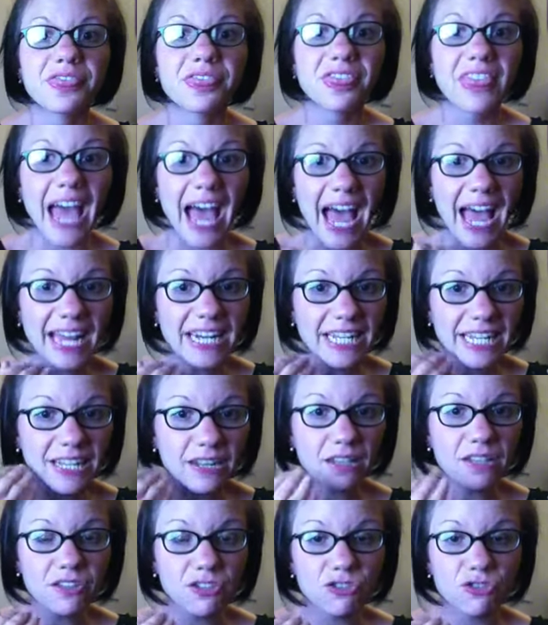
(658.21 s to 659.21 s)
that
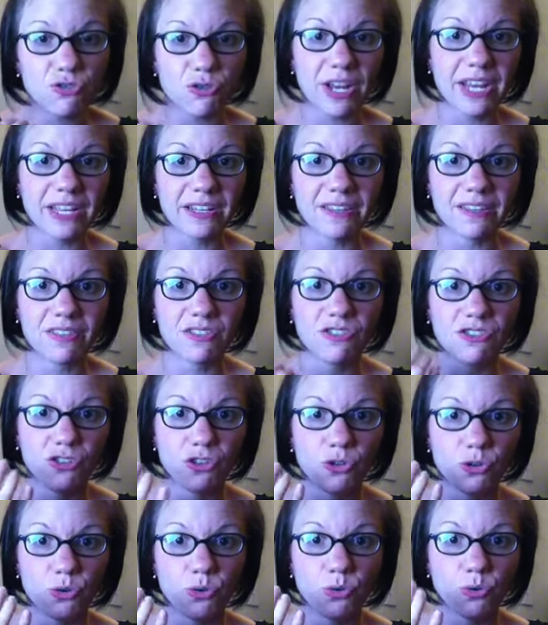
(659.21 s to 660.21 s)
illustrates
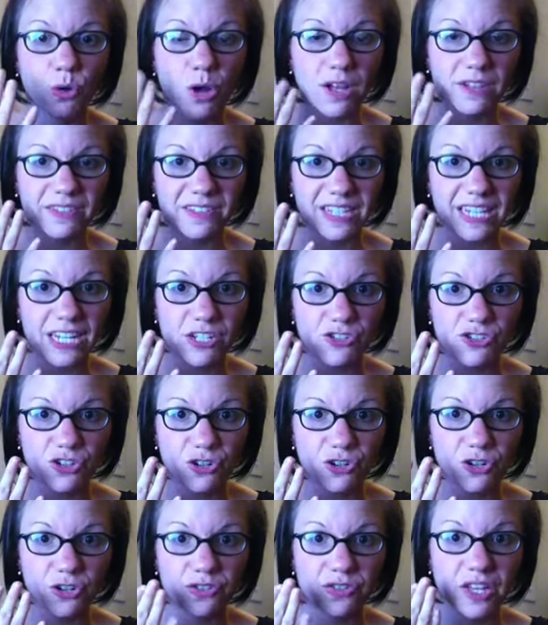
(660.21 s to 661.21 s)
to a
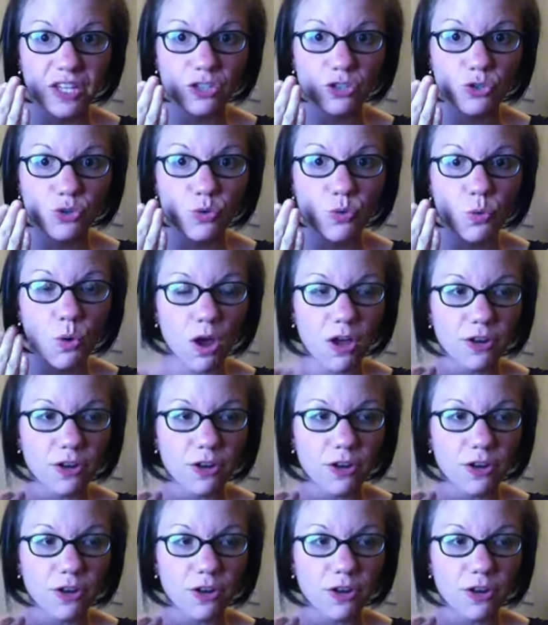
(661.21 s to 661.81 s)
teacher that you